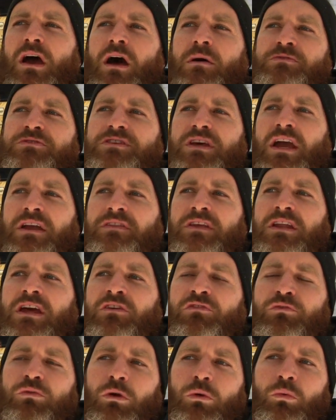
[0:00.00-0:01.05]
I'm saying that
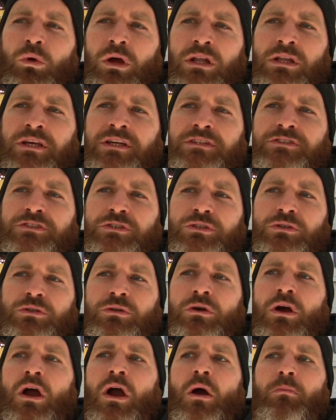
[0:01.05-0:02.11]
if we're willing to
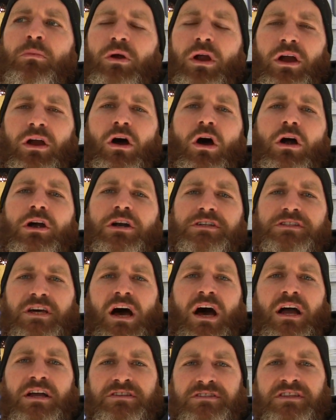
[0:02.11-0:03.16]

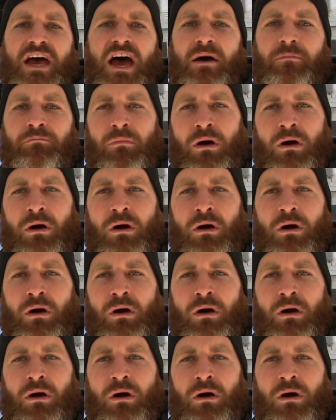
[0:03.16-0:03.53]
prioritize that